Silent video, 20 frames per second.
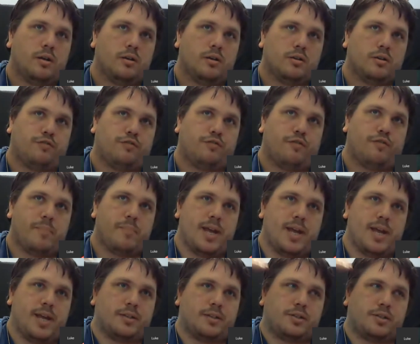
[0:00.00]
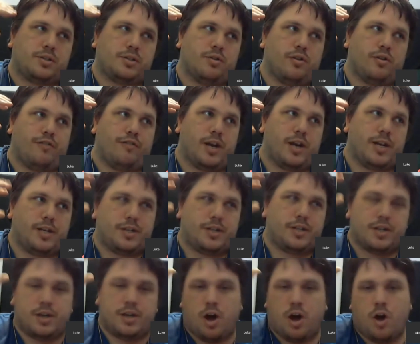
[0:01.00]
because for me, it's sort of I need to
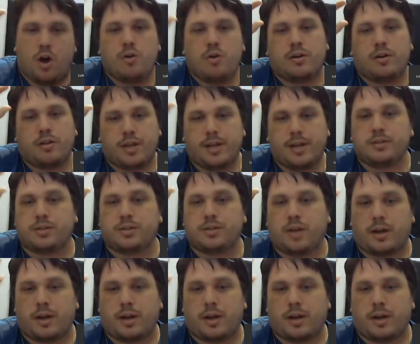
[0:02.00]
know things.